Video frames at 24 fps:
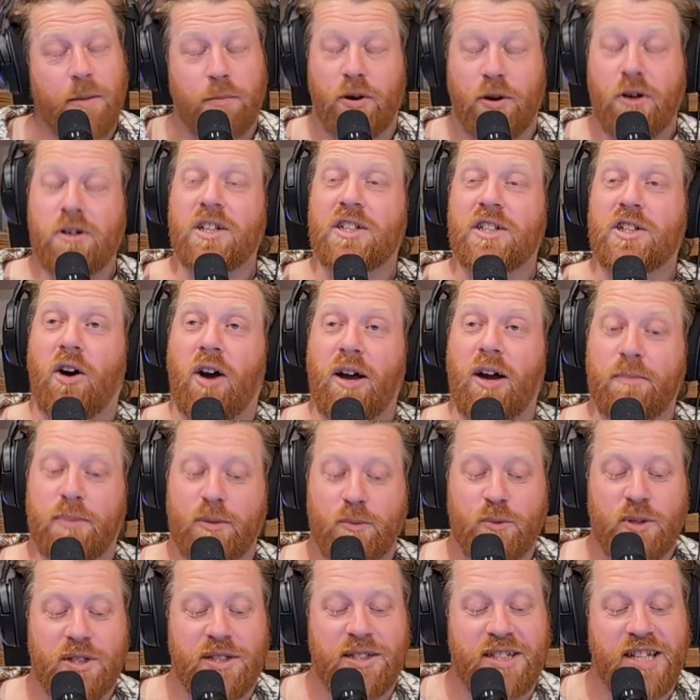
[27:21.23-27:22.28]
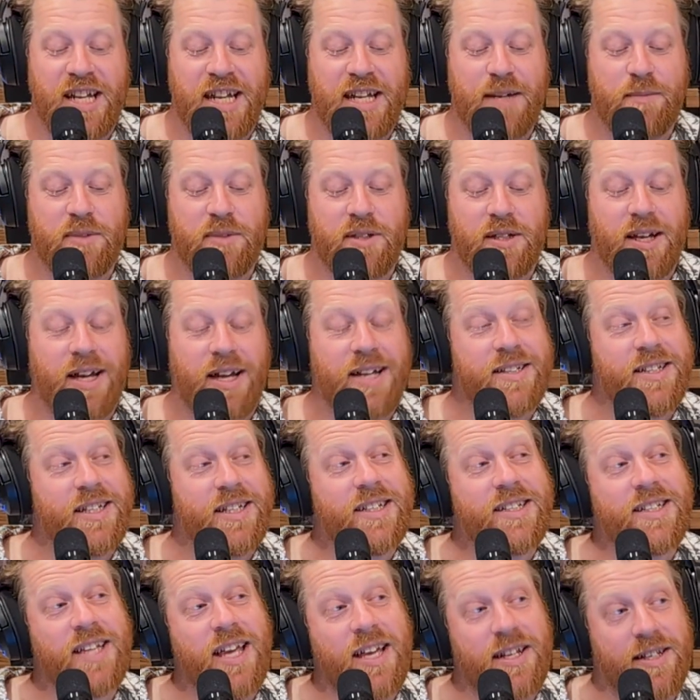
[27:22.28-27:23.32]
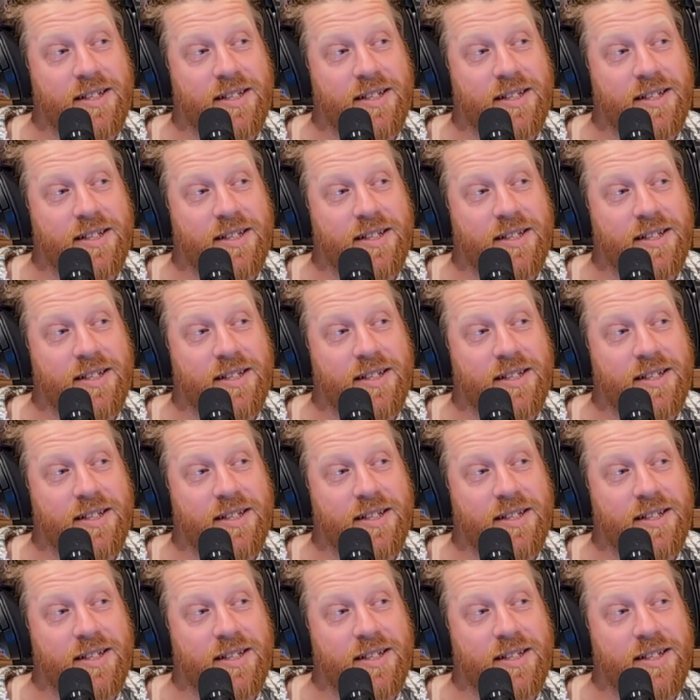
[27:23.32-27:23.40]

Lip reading: the prototype was deemed a success.